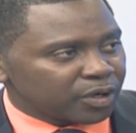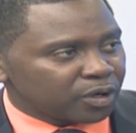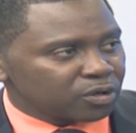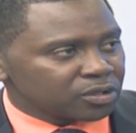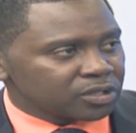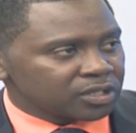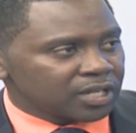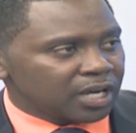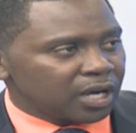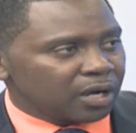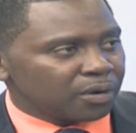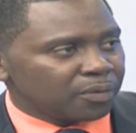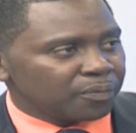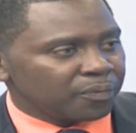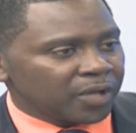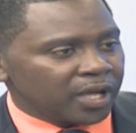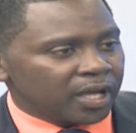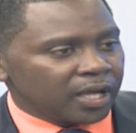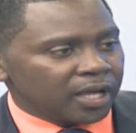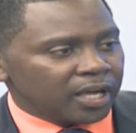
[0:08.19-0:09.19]
Because
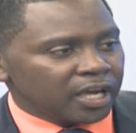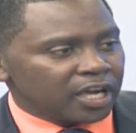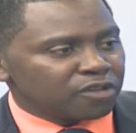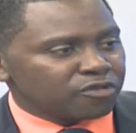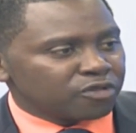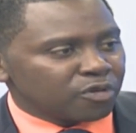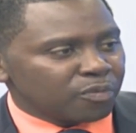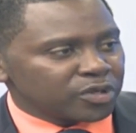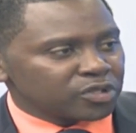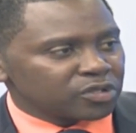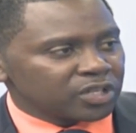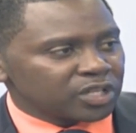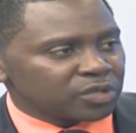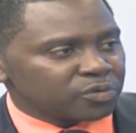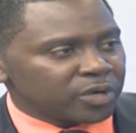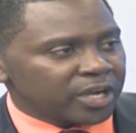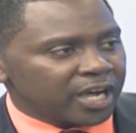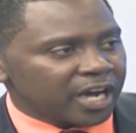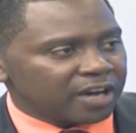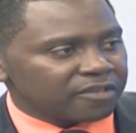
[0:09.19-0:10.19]
now, information
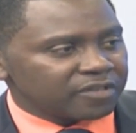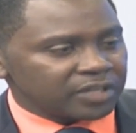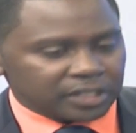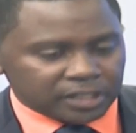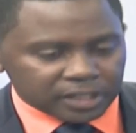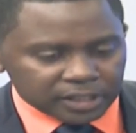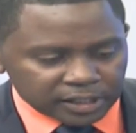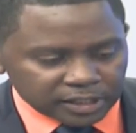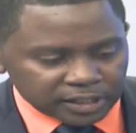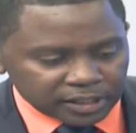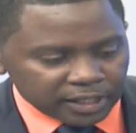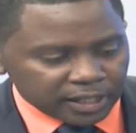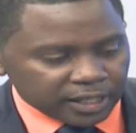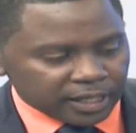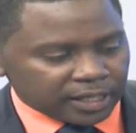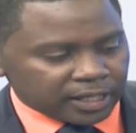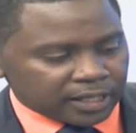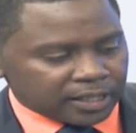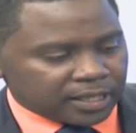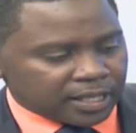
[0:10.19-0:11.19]
that we have is this,
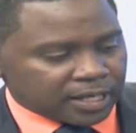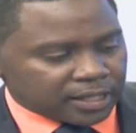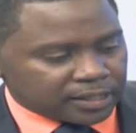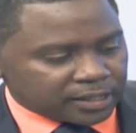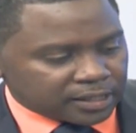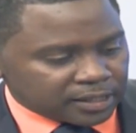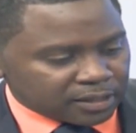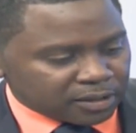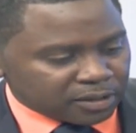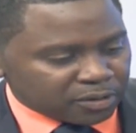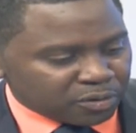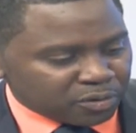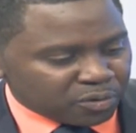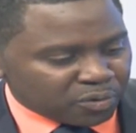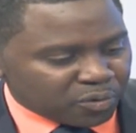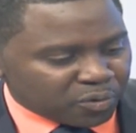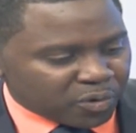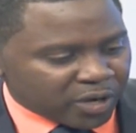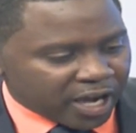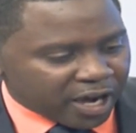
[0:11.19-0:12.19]
that
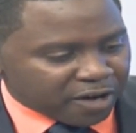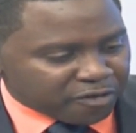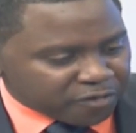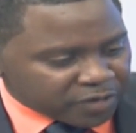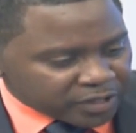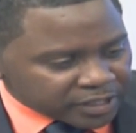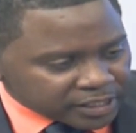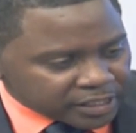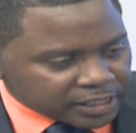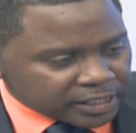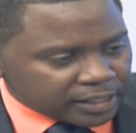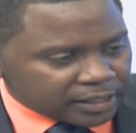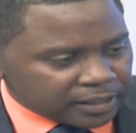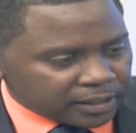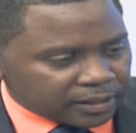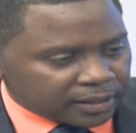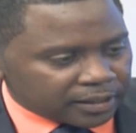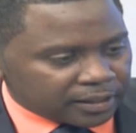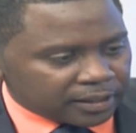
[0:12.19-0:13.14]
we are facing